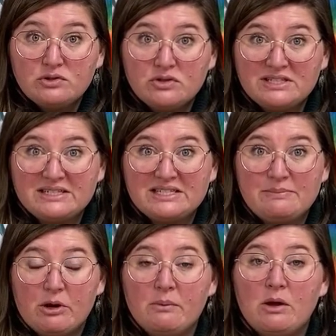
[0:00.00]
do this
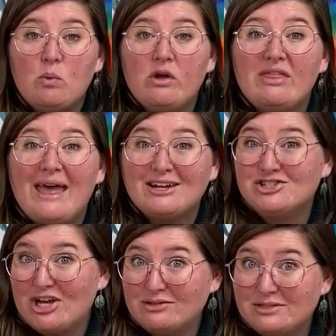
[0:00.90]
experiment with
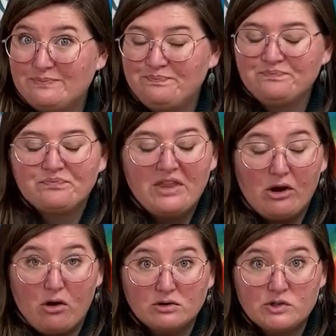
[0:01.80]
eggshells. They
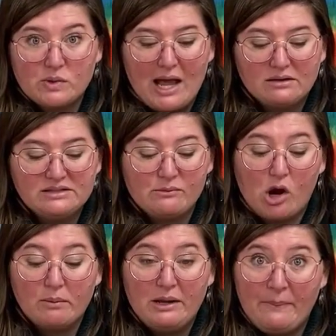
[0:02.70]
are also calcium
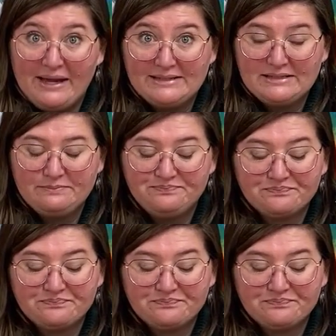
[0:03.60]
carbonate based.